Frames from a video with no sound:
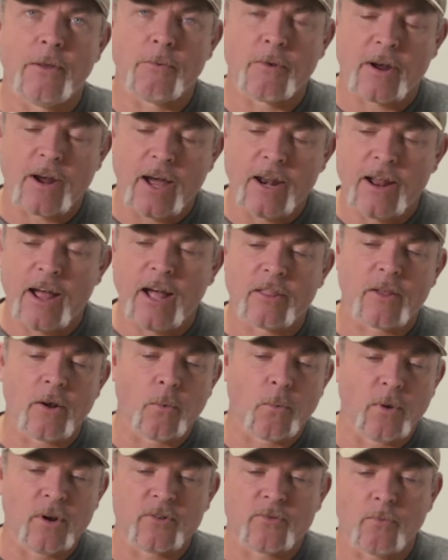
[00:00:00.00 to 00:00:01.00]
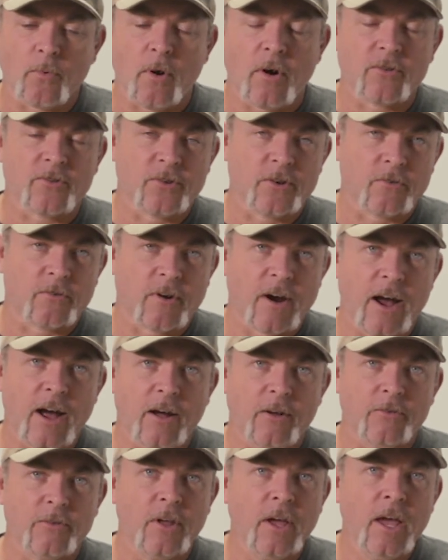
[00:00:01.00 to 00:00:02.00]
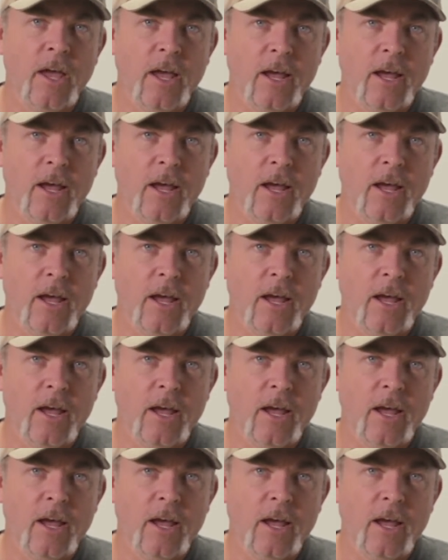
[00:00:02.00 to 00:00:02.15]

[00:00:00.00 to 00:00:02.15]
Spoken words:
They were kind there wish-washing around